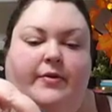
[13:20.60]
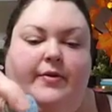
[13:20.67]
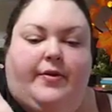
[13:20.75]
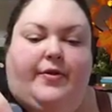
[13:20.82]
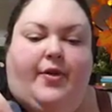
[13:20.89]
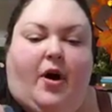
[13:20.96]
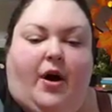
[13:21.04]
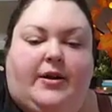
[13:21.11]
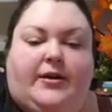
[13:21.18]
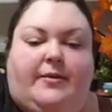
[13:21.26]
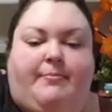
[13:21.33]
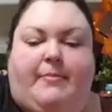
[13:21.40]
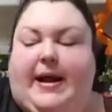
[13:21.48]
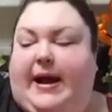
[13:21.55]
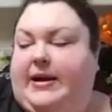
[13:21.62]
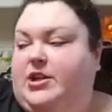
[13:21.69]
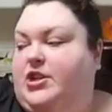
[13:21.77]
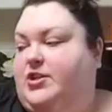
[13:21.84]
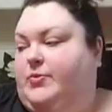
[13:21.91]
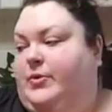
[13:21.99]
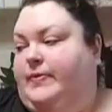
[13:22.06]
thought my
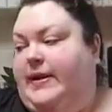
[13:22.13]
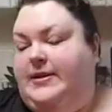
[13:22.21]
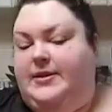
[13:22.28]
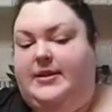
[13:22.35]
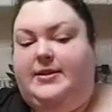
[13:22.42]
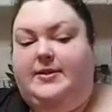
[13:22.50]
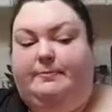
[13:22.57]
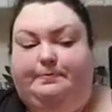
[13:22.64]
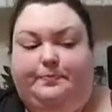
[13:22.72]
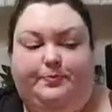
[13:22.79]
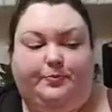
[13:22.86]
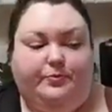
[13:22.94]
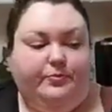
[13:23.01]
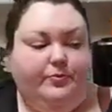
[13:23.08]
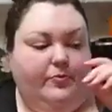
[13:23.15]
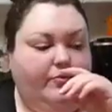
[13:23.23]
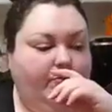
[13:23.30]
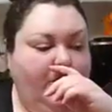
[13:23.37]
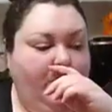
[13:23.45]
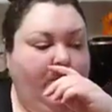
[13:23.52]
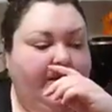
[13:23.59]
actions were racist.
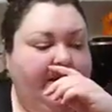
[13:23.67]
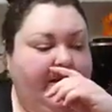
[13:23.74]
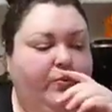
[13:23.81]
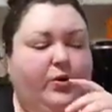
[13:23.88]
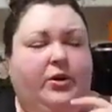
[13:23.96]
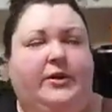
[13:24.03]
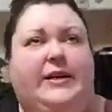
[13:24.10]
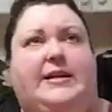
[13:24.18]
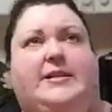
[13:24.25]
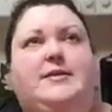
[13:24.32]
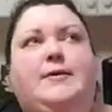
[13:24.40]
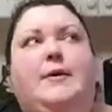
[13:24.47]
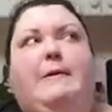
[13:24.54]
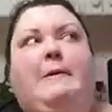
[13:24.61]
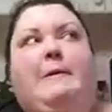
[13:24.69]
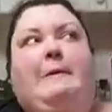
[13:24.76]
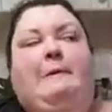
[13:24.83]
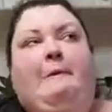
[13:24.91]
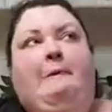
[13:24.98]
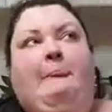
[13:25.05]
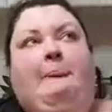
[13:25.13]
What they were is
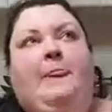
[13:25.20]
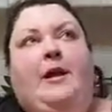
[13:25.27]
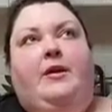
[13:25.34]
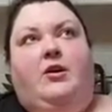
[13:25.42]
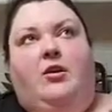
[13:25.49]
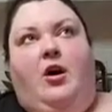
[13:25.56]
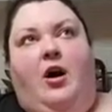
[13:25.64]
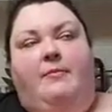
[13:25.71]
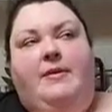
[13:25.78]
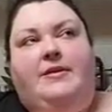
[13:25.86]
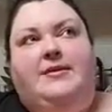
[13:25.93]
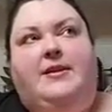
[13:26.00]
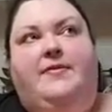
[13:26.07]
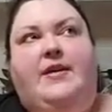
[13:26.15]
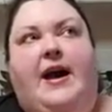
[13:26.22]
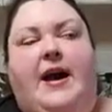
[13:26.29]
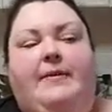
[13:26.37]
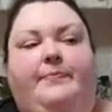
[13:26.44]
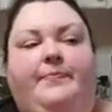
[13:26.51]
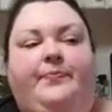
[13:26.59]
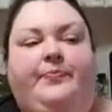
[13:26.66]
comments
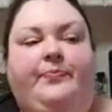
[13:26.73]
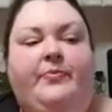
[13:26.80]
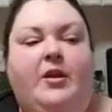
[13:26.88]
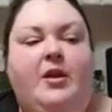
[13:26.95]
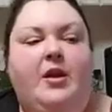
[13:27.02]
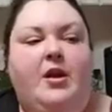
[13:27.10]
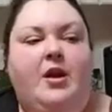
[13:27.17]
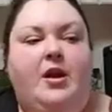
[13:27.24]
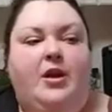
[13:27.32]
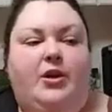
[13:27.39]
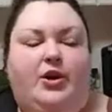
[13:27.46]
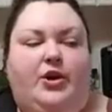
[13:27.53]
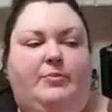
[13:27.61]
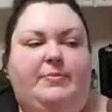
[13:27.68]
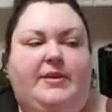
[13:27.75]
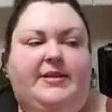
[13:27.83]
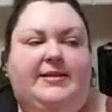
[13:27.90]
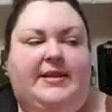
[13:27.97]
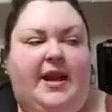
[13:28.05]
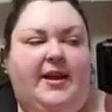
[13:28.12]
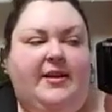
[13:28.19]
that could be
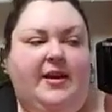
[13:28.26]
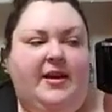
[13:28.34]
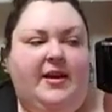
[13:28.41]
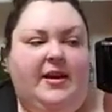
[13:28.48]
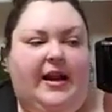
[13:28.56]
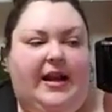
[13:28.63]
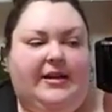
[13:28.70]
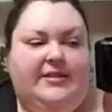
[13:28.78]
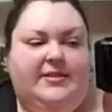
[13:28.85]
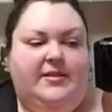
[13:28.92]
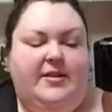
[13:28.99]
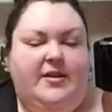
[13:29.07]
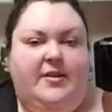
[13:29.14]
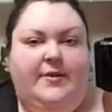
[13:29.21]
seen as,